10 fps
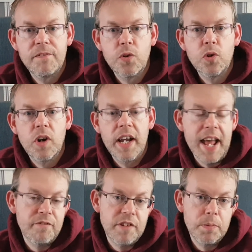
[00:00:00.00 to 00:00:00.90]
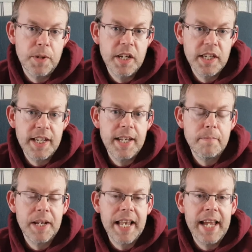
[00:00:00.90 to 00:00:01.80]
for an average person in the
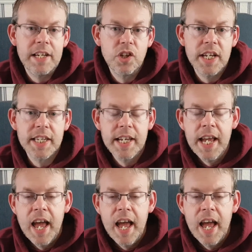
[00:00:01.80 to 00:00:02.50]
Middle Ages